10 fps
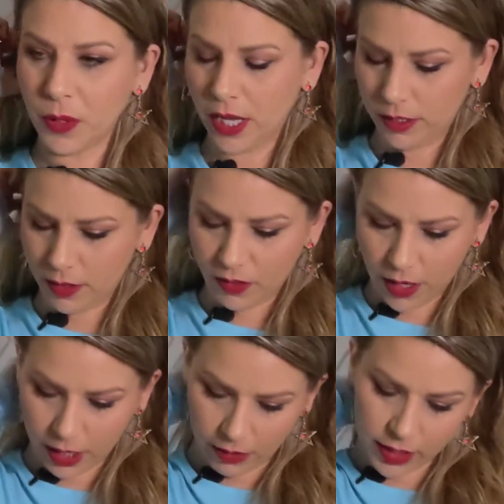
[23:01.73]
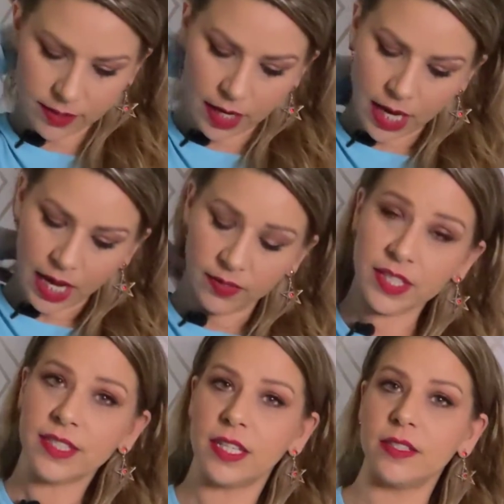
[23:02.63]
okay? Another Aries. And
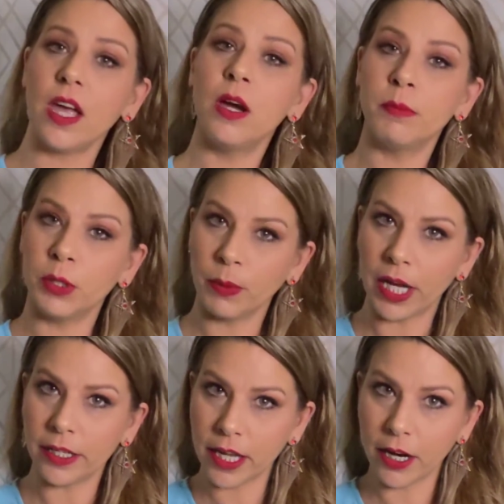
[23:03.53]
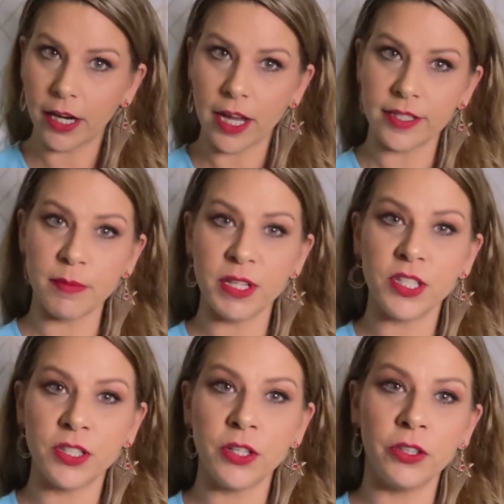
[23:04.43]
this is Mariah Carey. As I
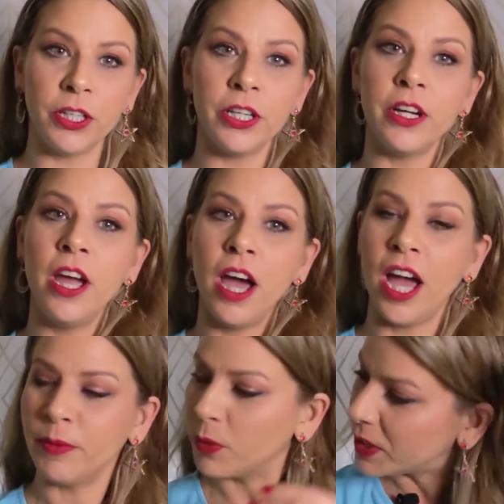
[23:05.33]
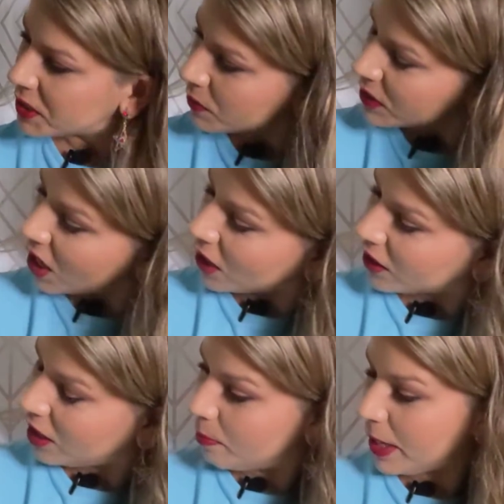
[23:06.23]
mentioned earlier, I'm going to
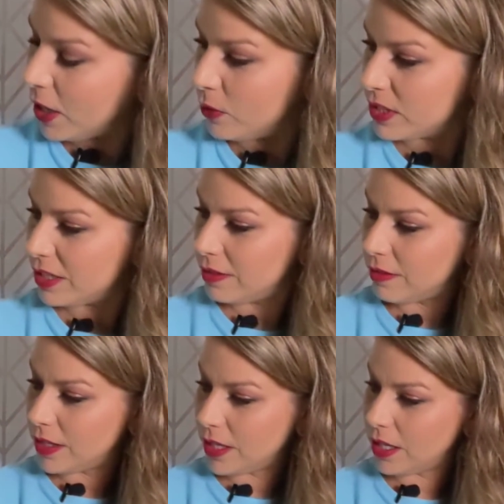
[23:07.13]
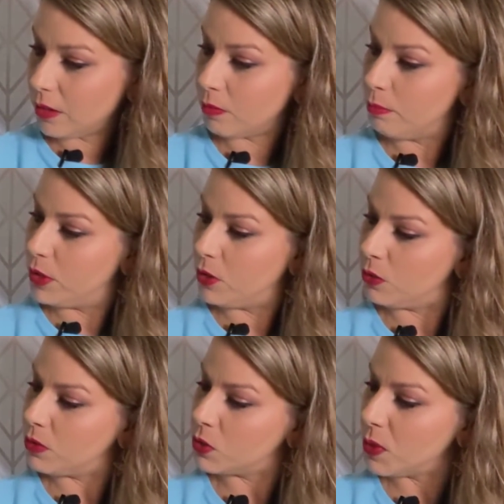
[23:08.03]
talk about the
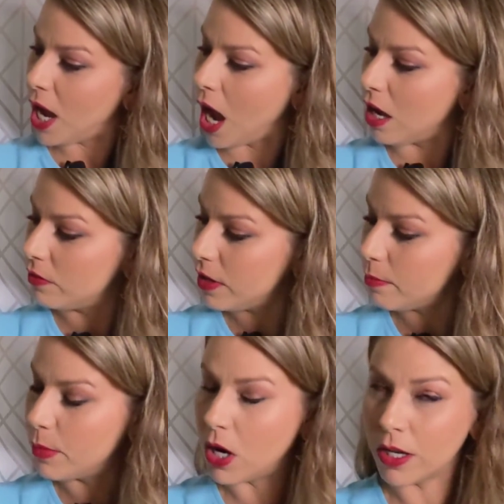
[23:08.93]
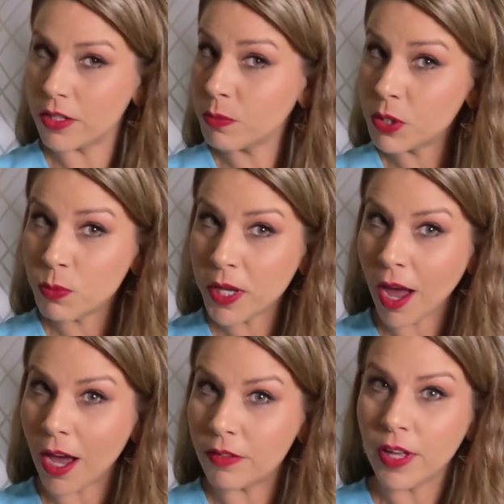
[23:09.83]
moon, which we have, Mars, which we
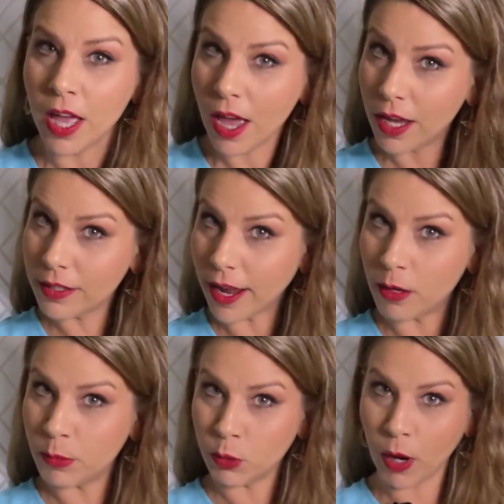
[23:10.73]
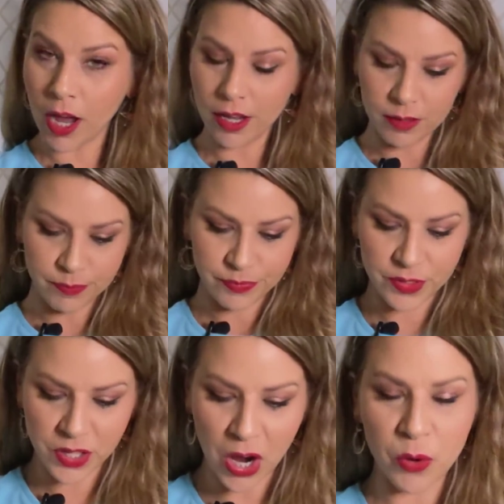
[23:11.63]
have, and now Mariah.
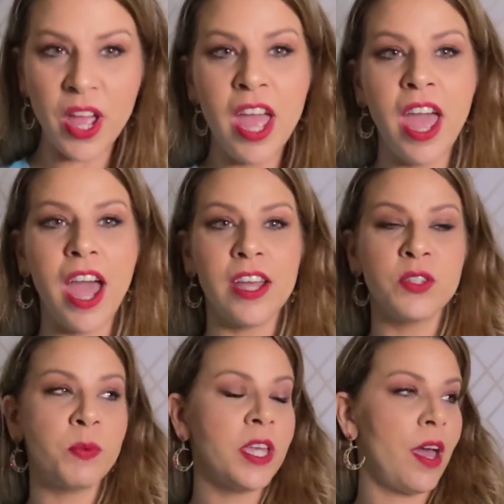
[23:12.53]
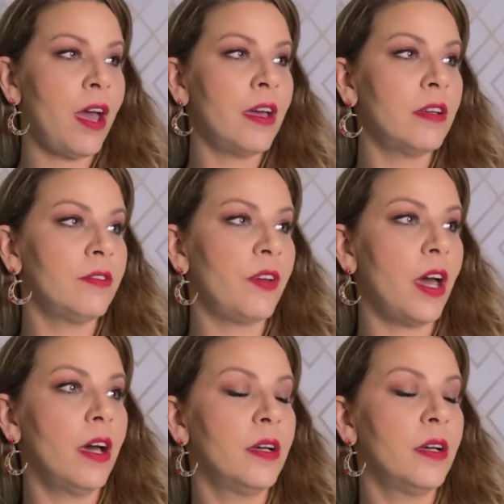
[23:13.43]
So as we have